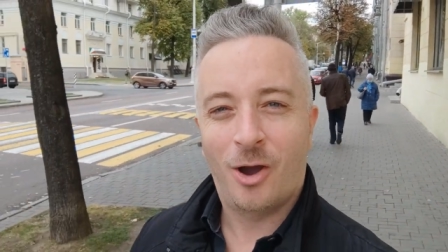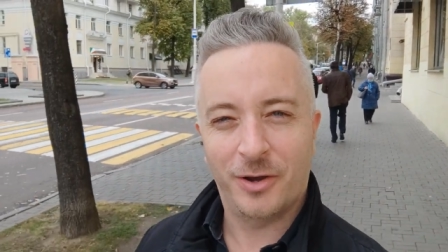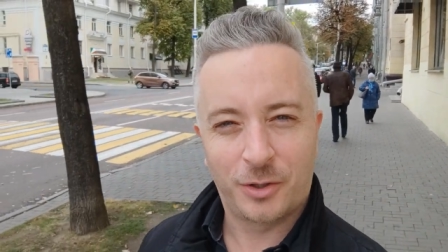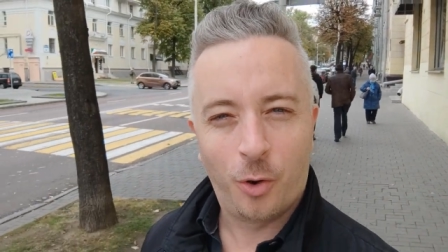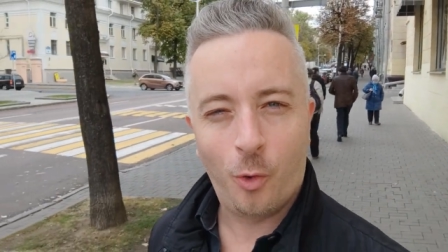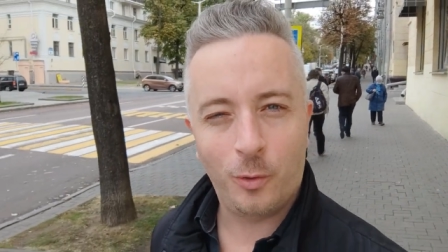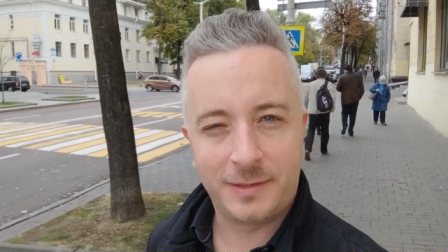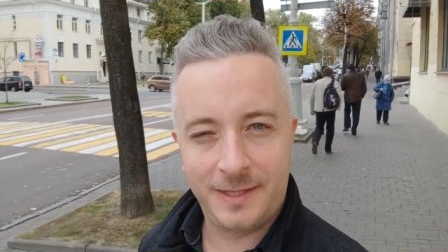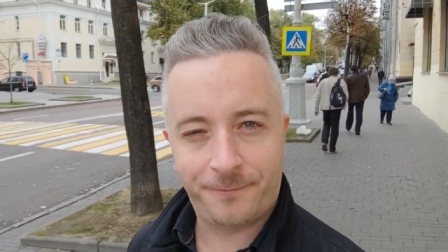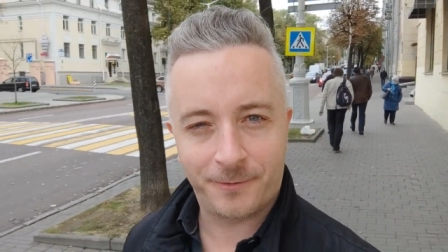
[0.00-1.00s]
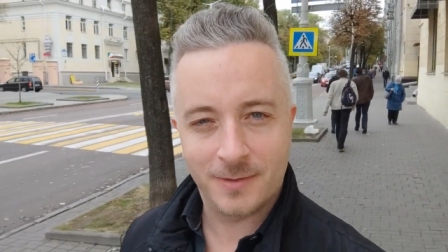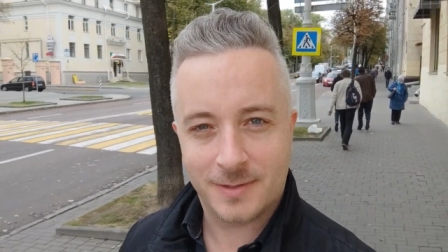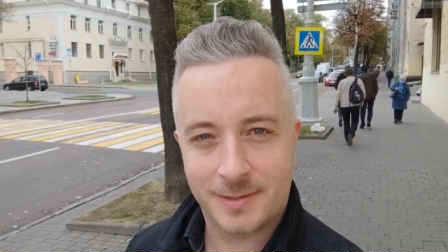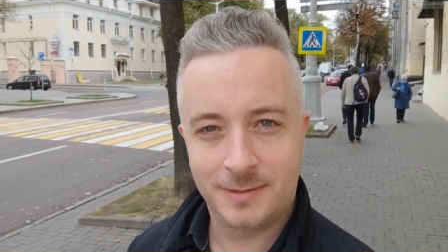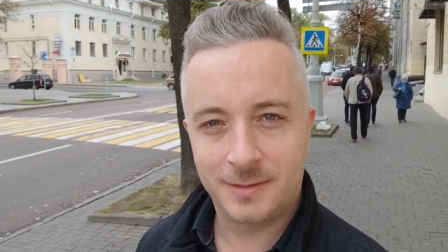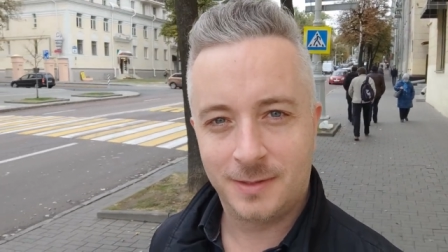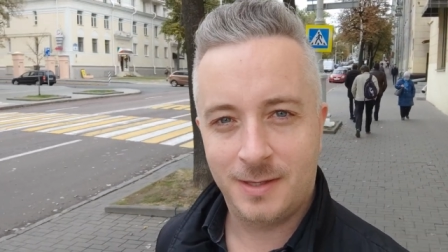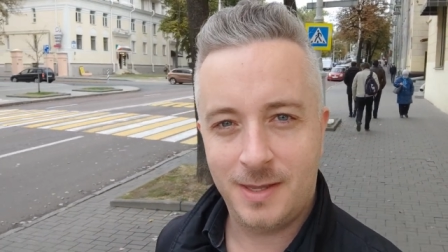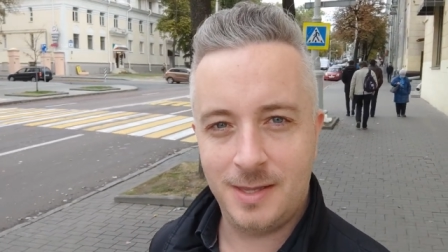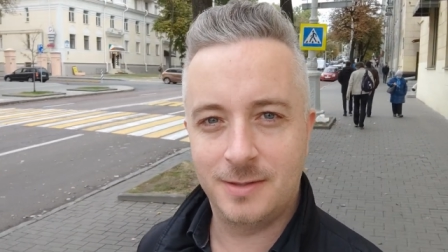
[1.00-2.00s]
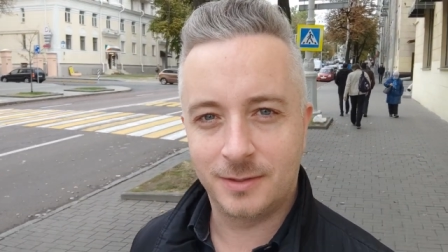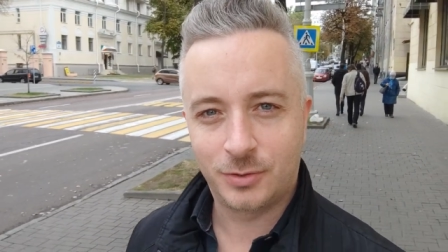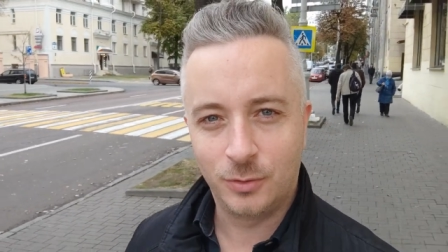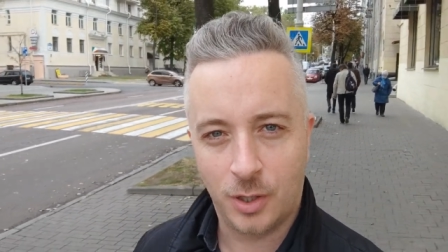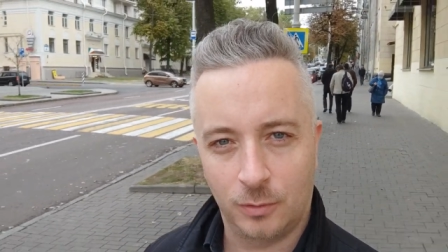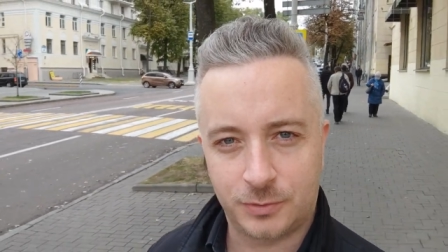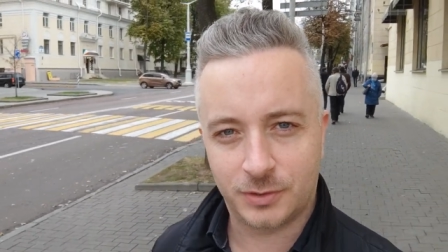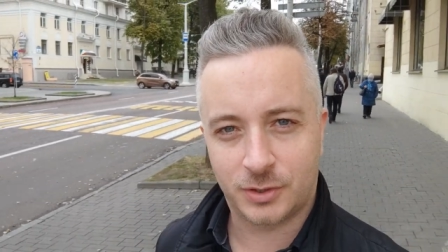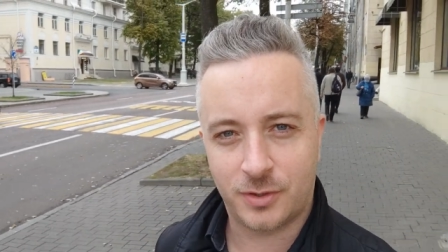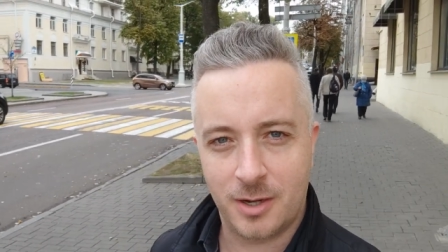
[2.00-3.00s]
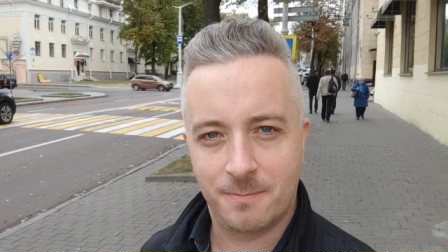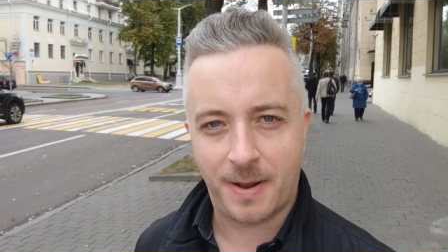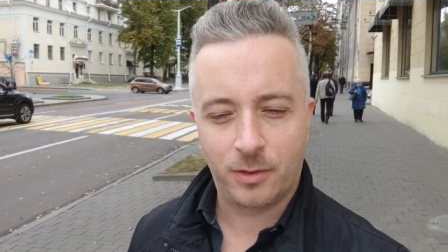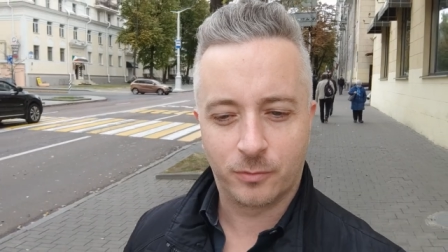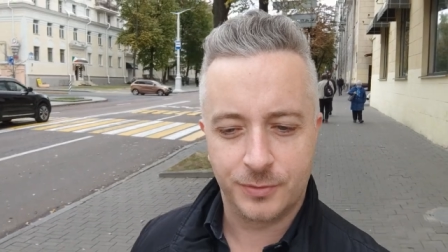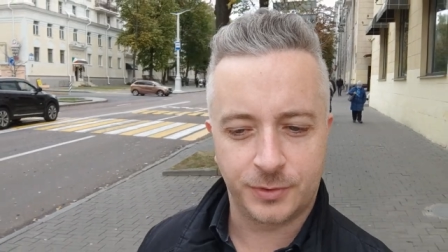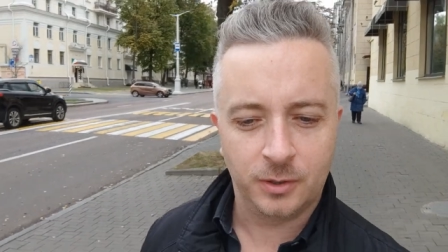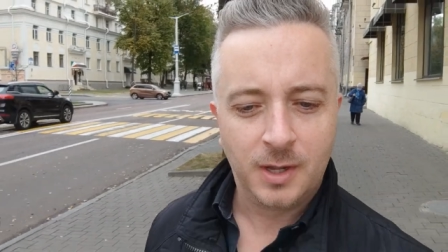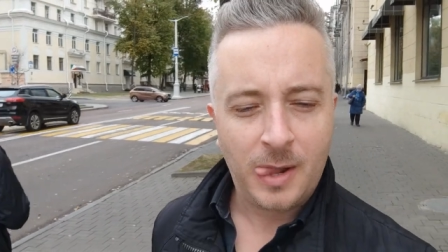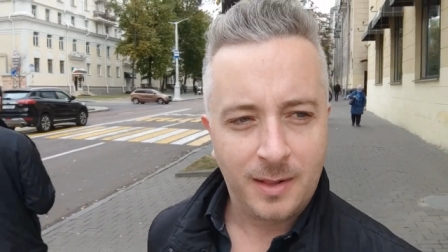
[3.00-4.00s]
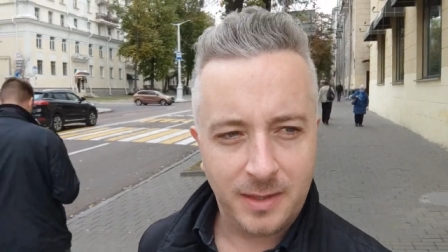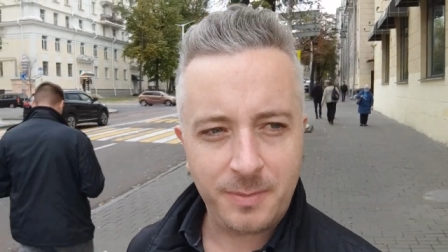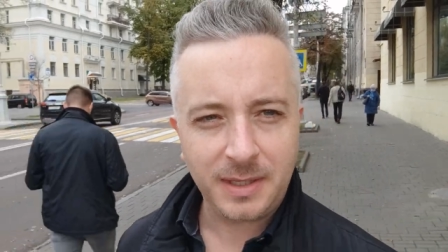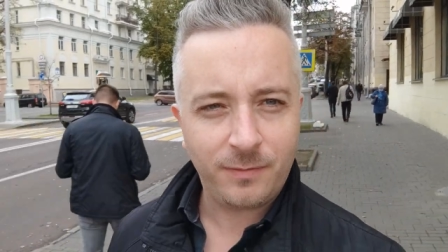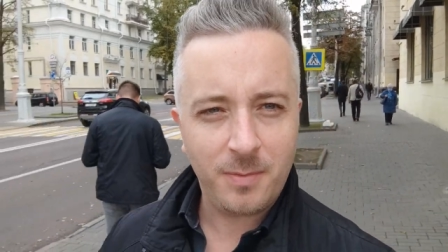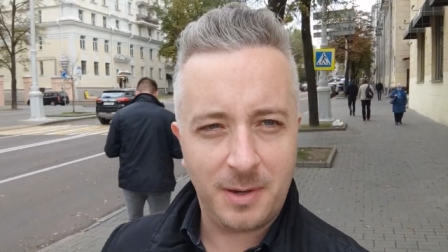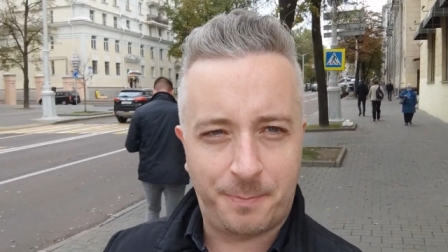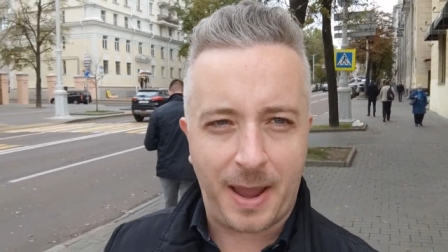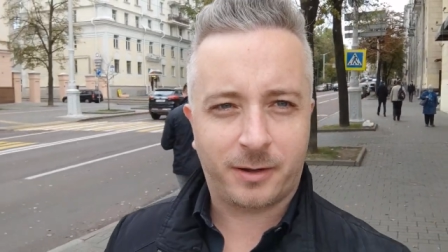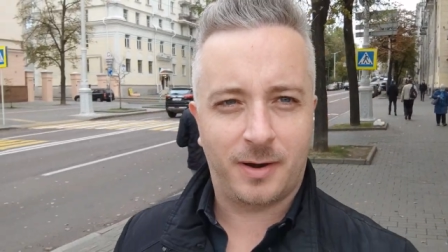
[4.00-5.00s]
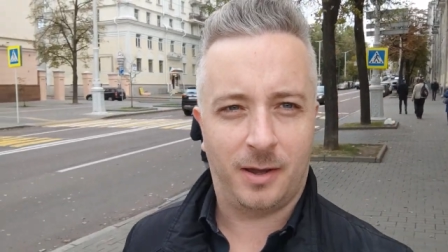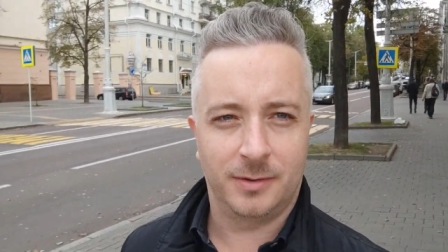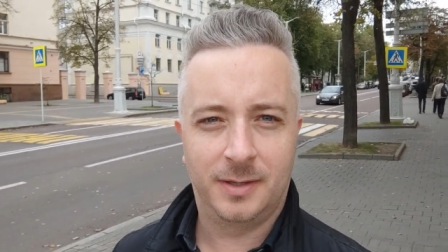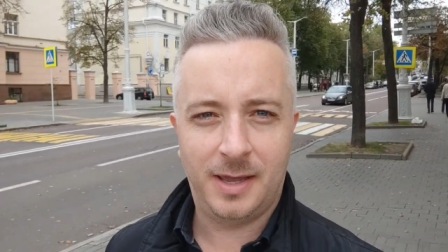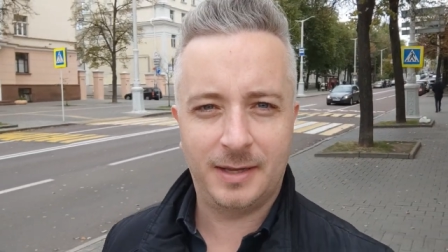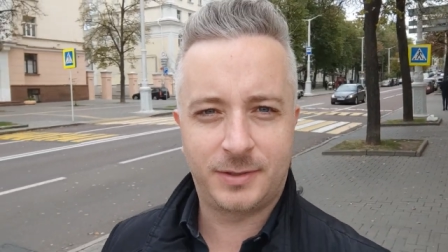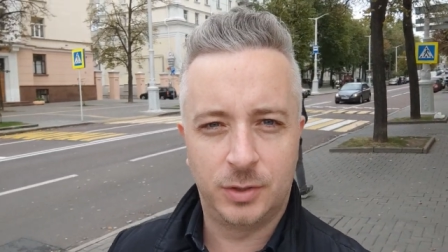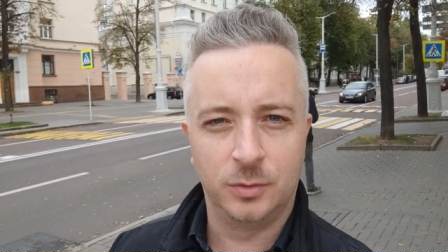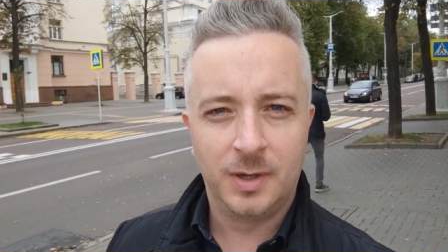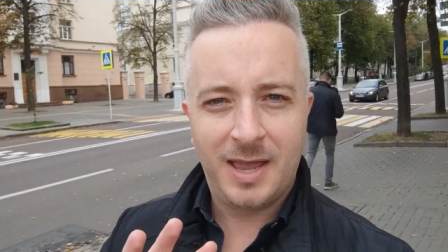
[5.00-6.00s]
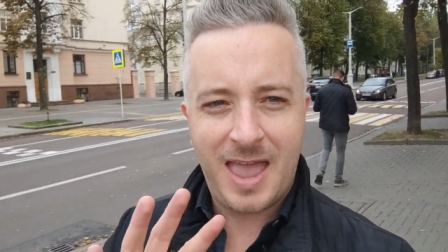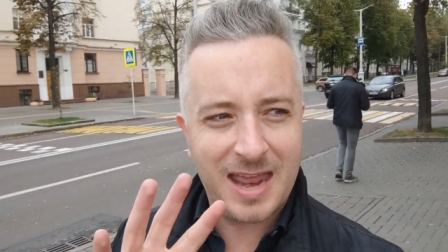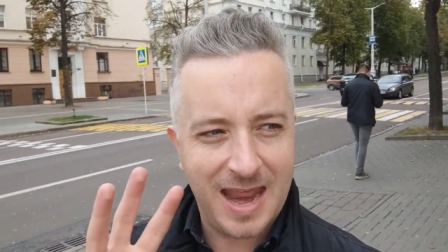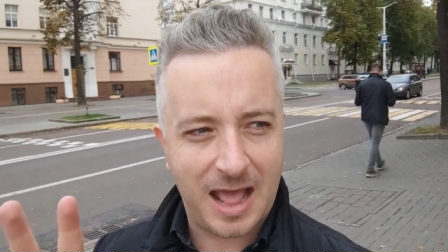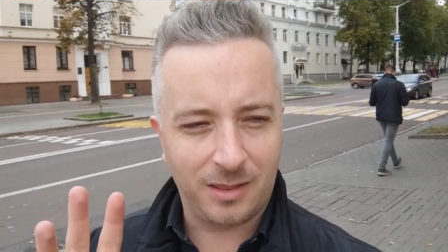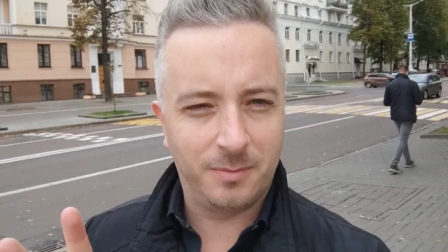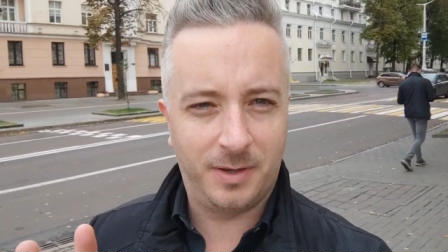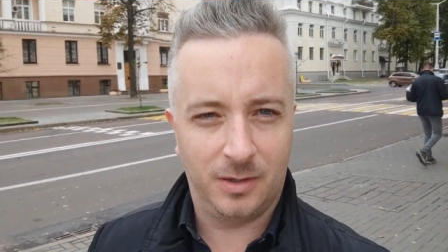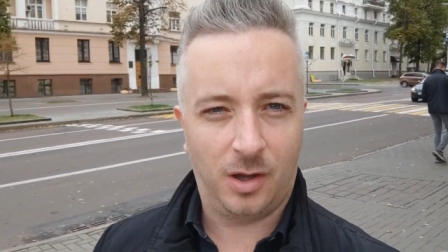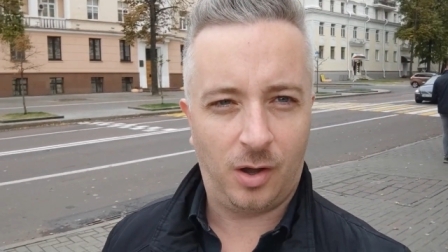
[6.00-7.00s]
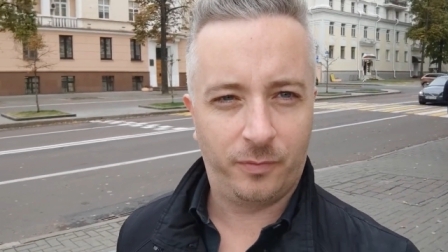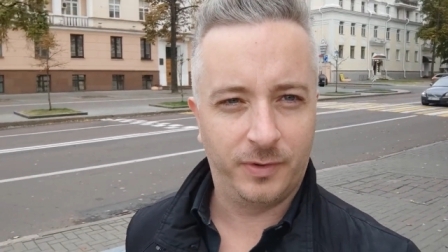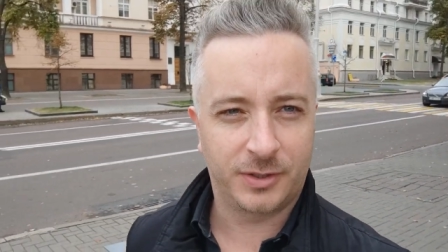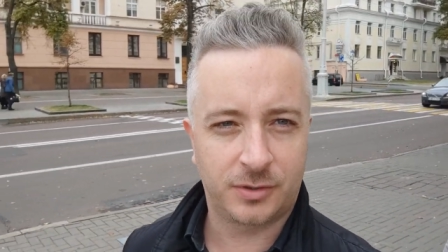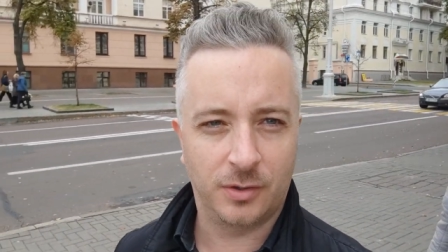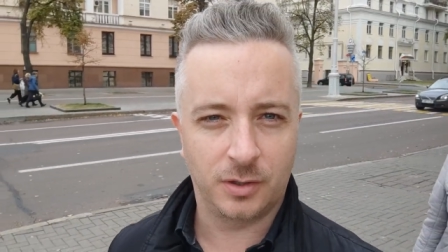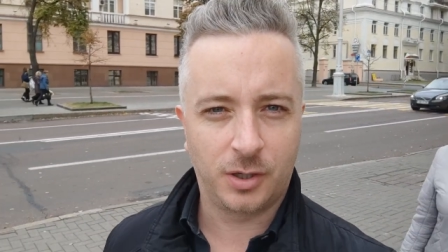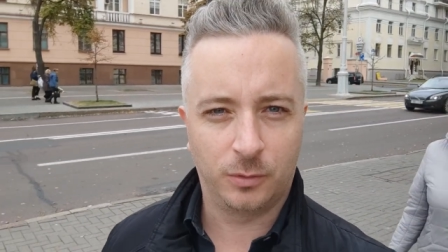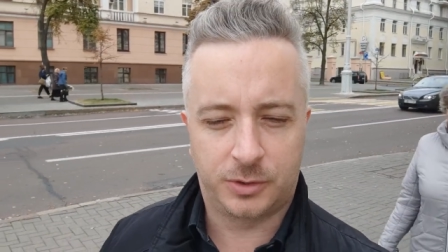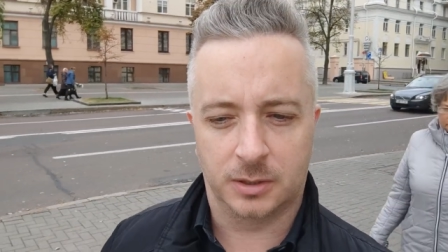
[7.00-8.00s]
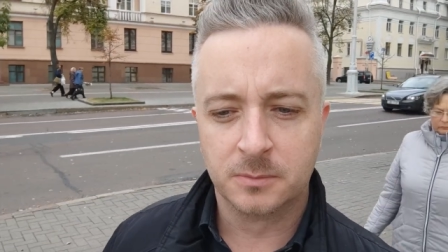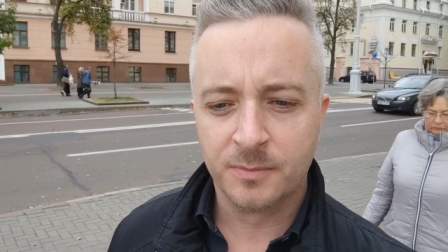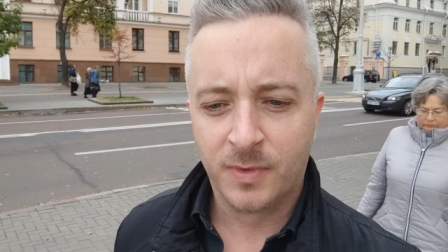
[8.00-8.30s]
kind of core difference in the two cultures, Australian and Belarus. So let me give you a bit of background as to an element of Australian culture.